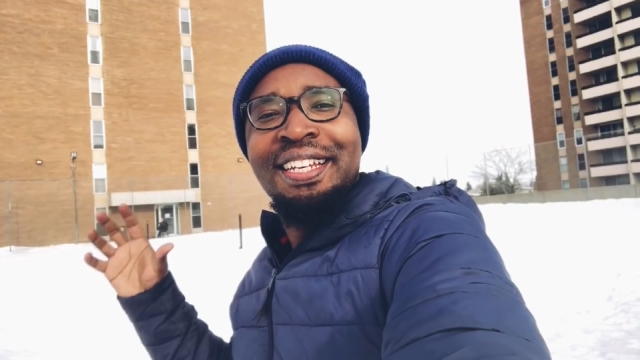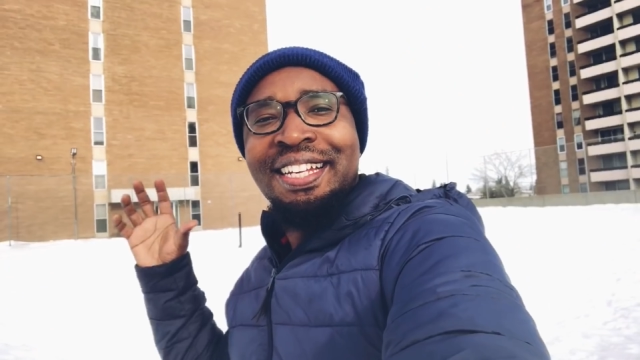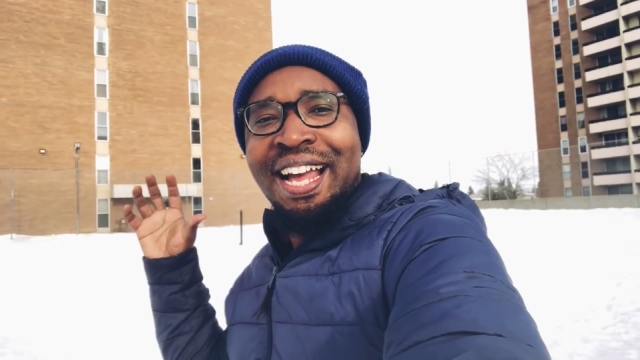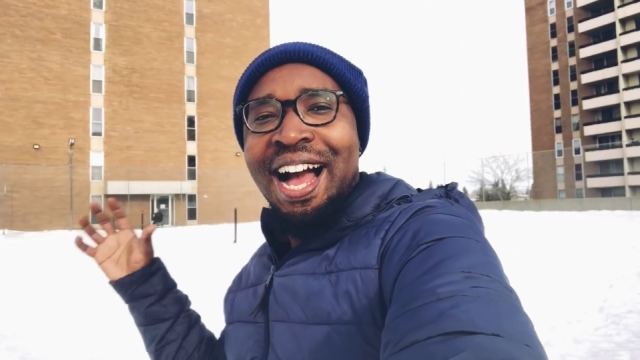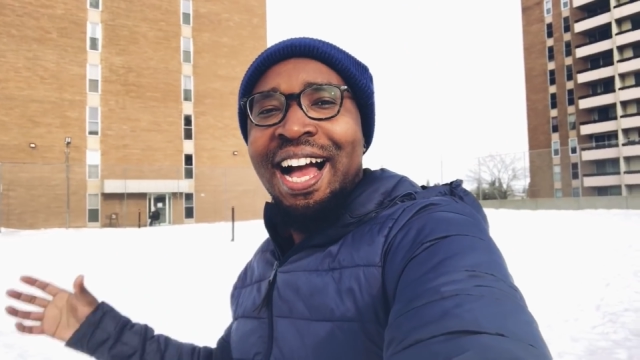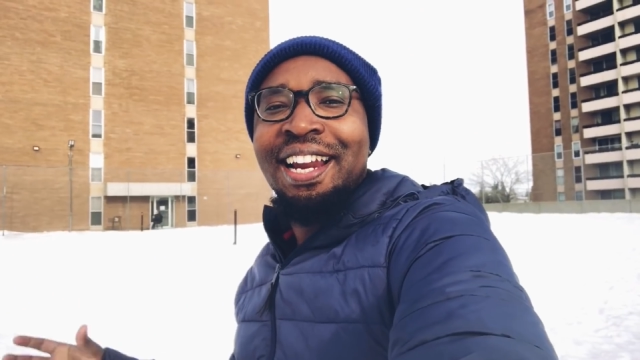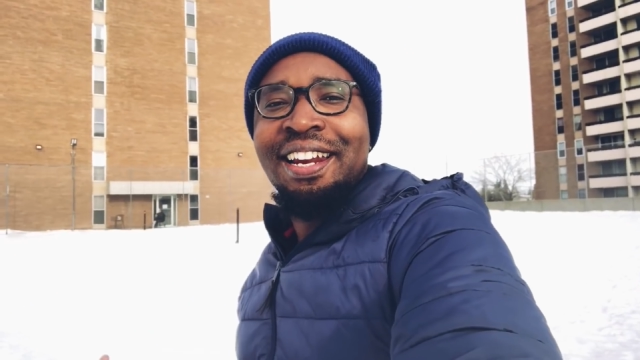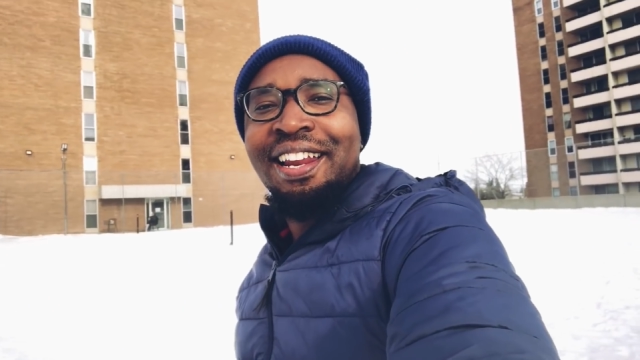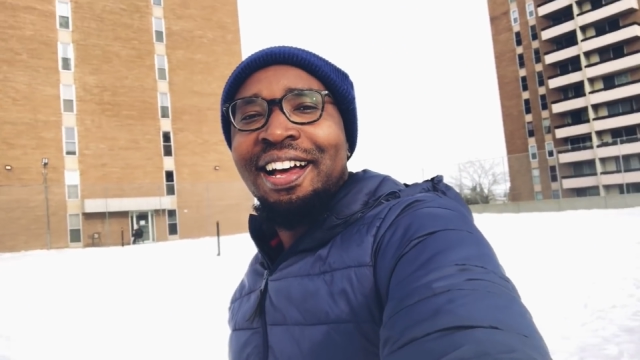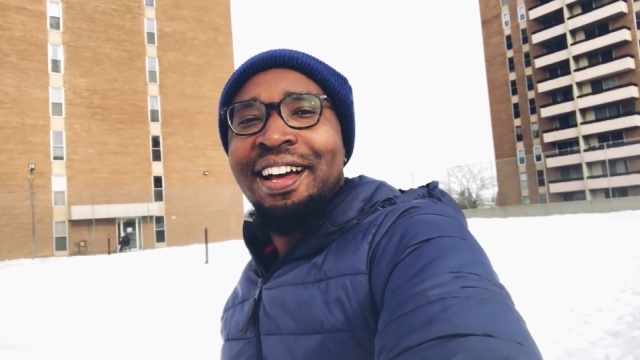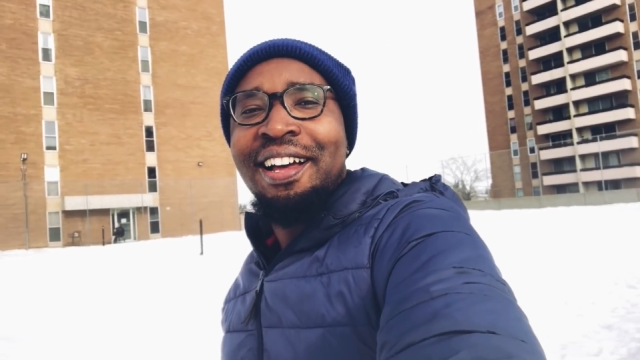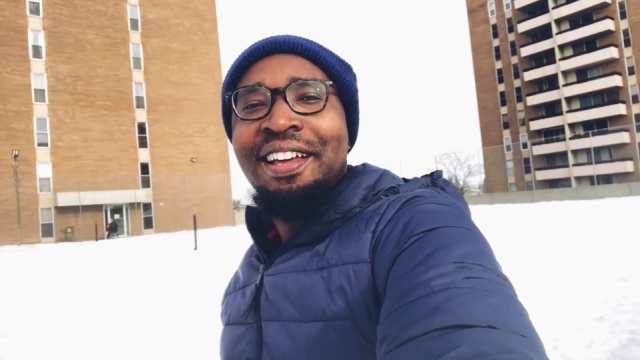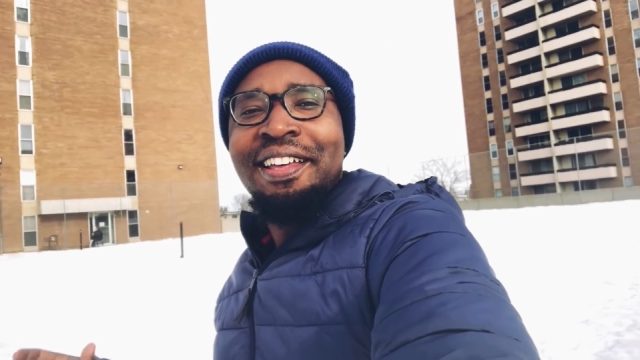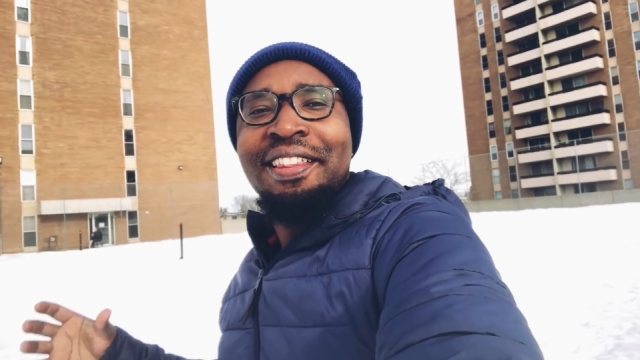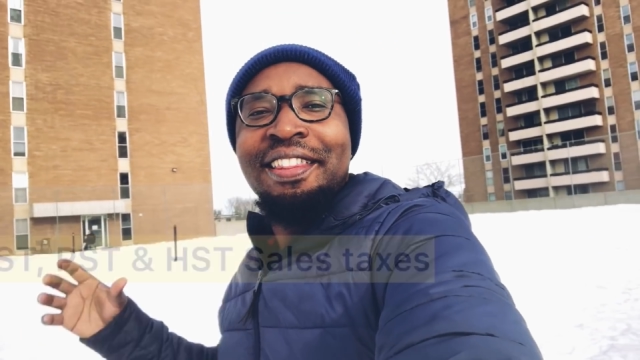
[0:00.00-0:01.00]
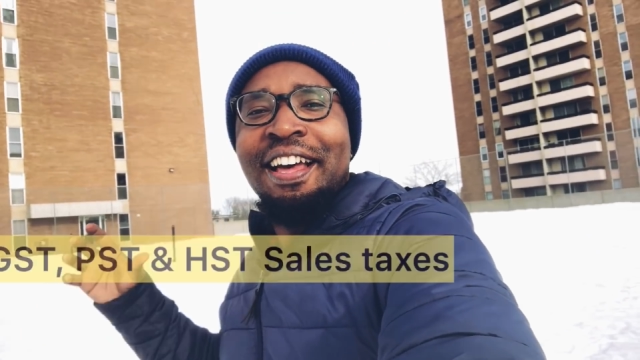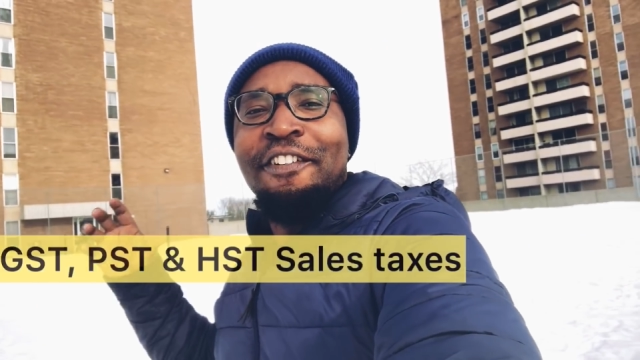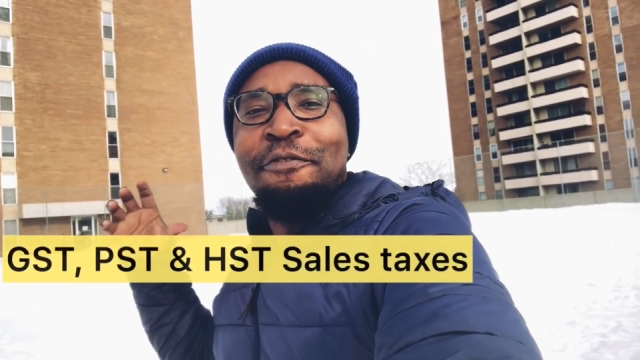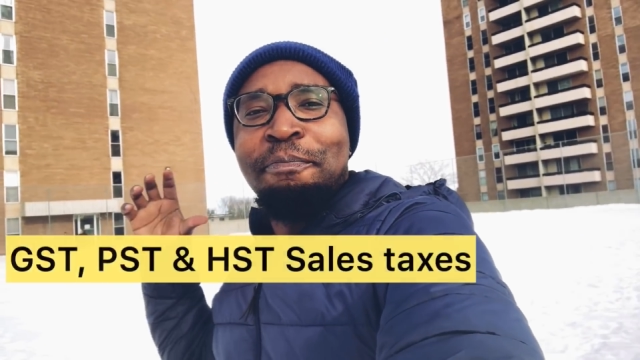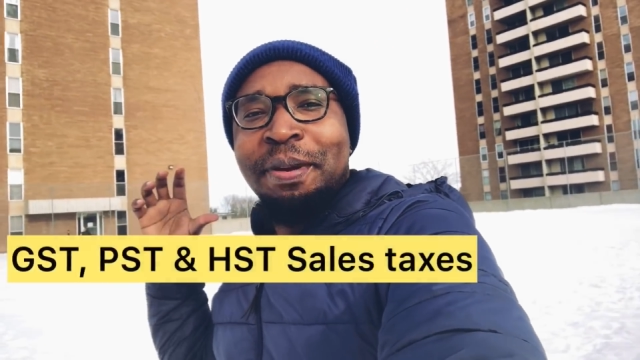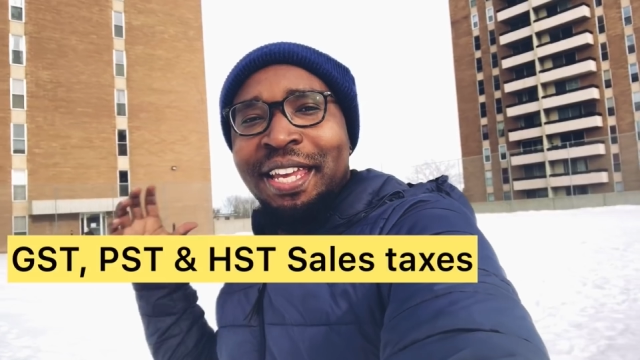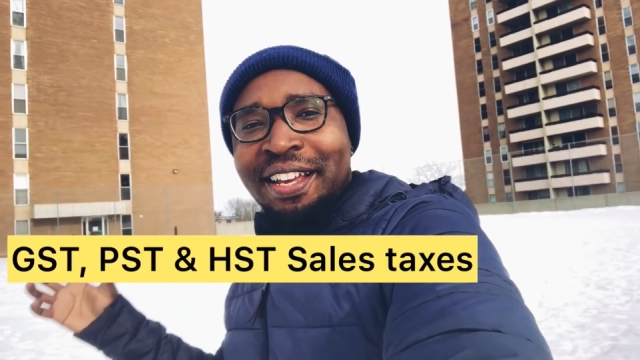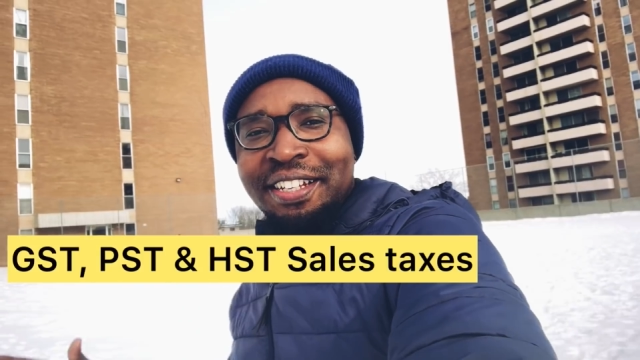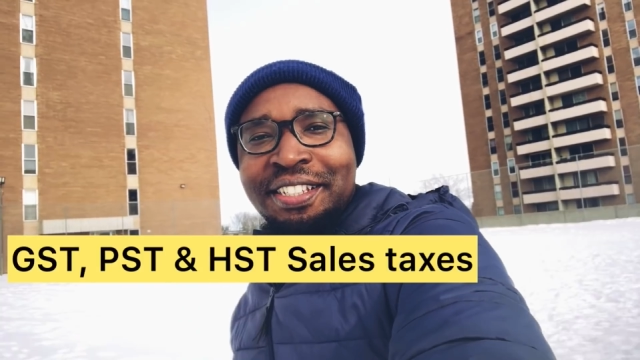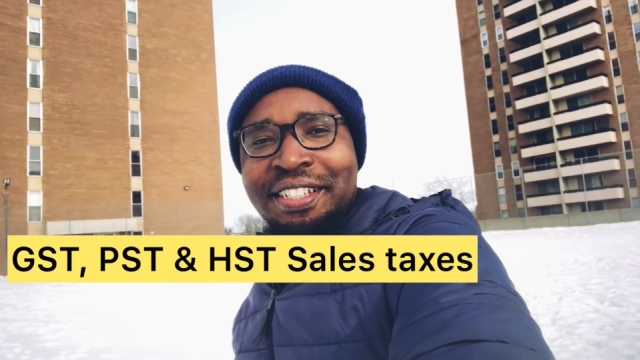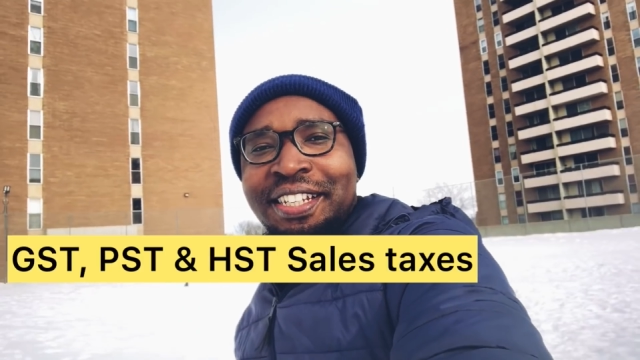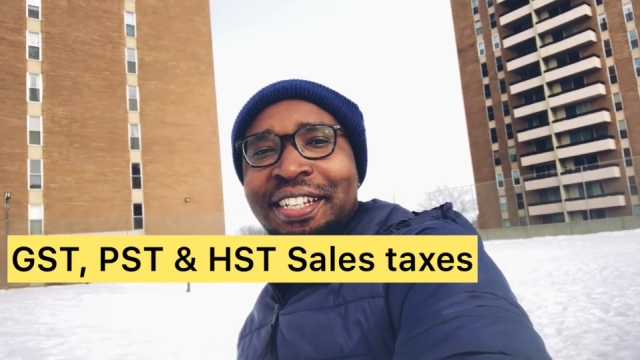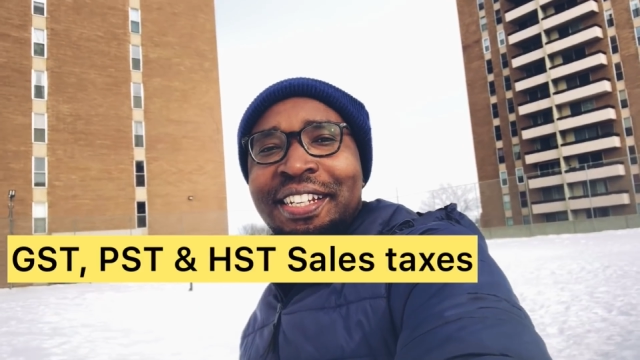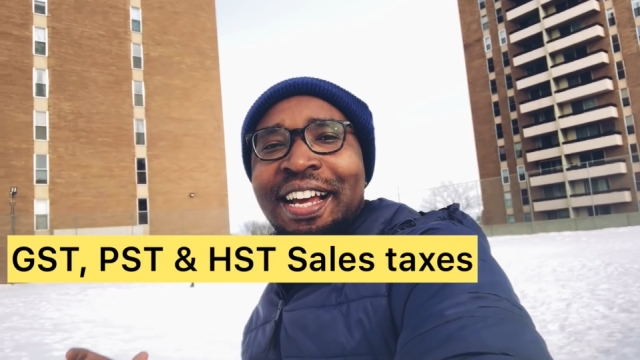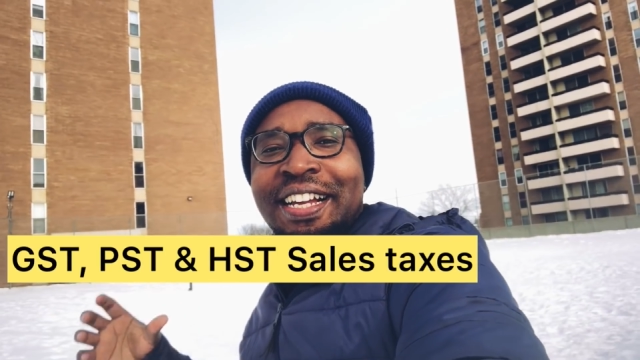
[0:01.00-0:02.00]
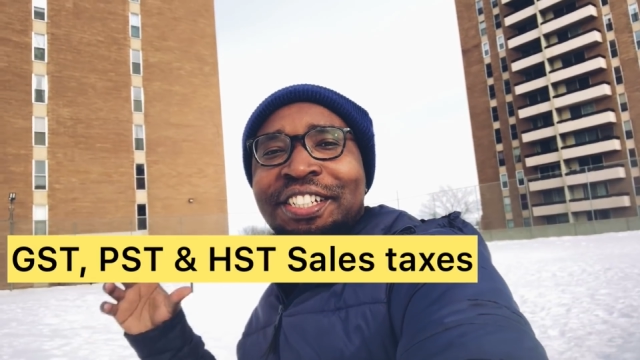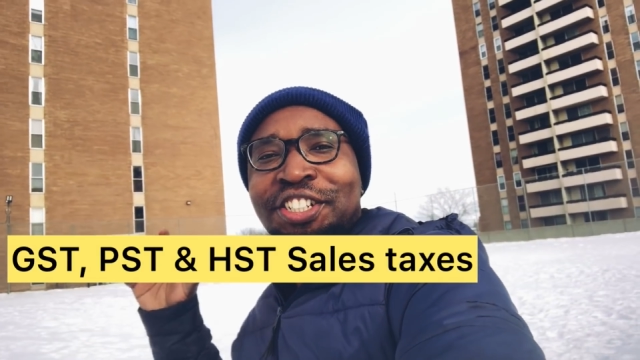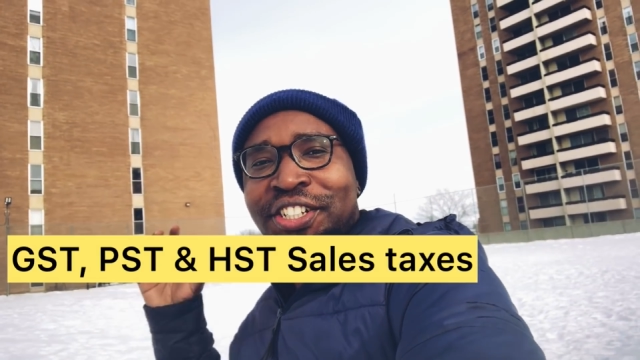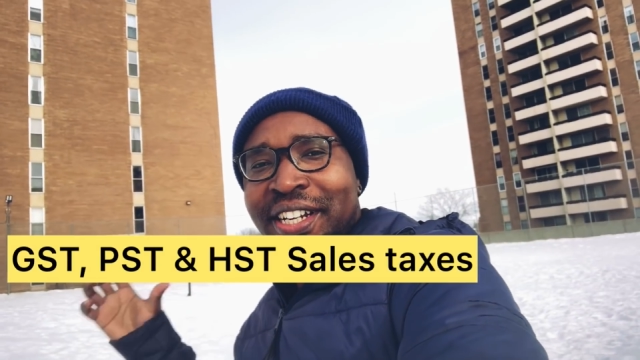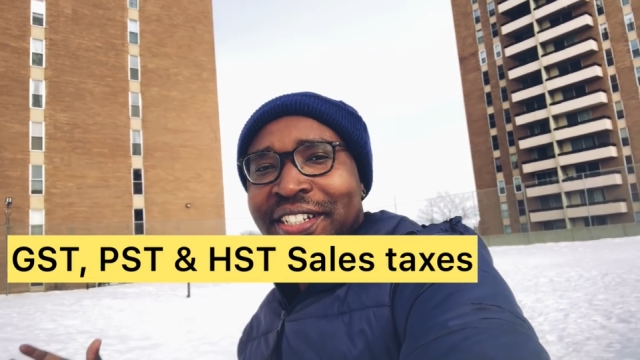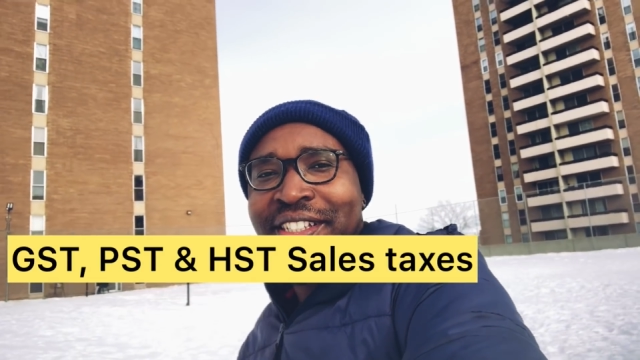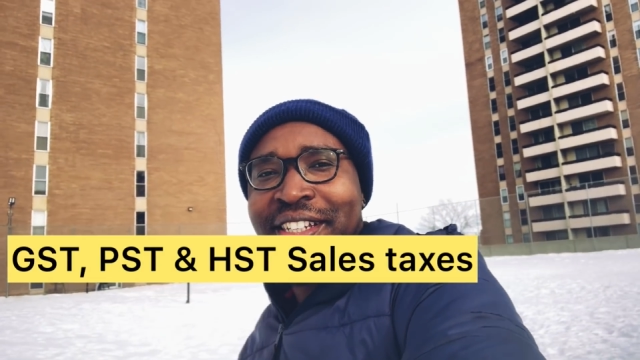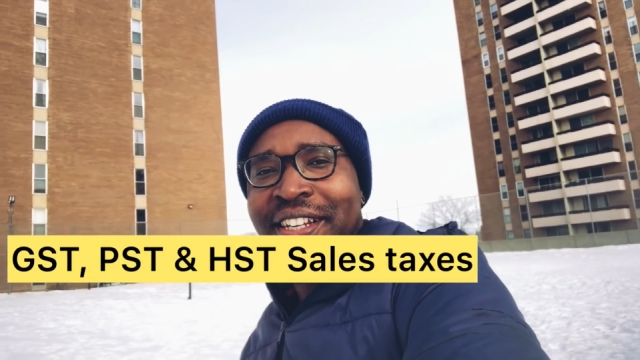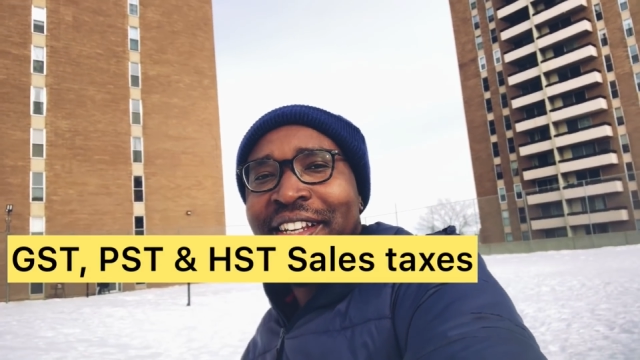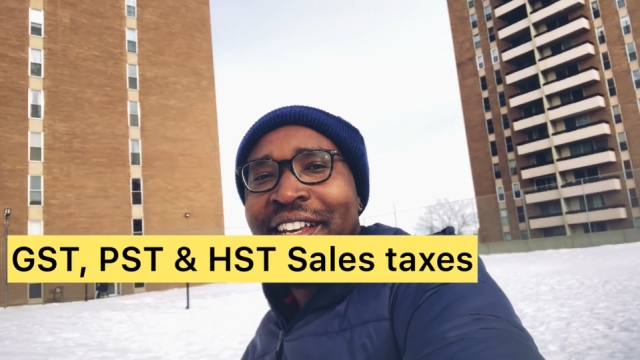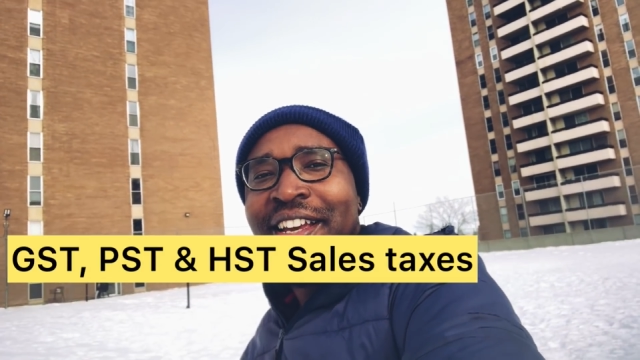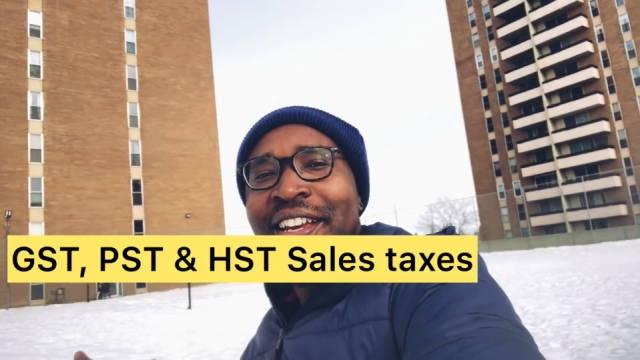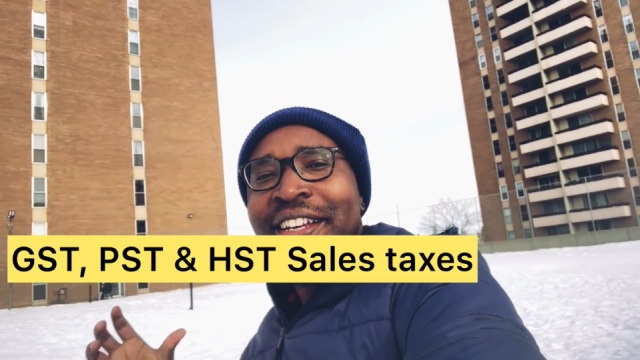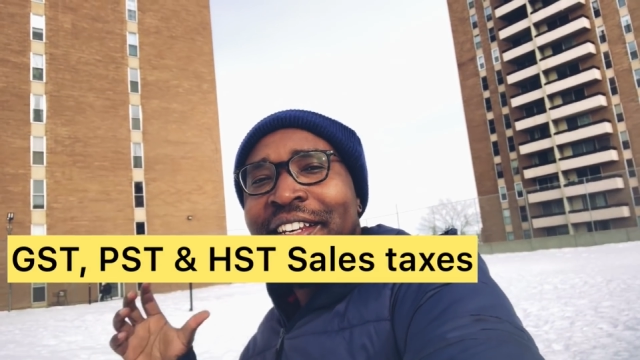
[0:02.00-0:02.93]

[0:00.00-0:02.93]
Canada, they have PST and GST,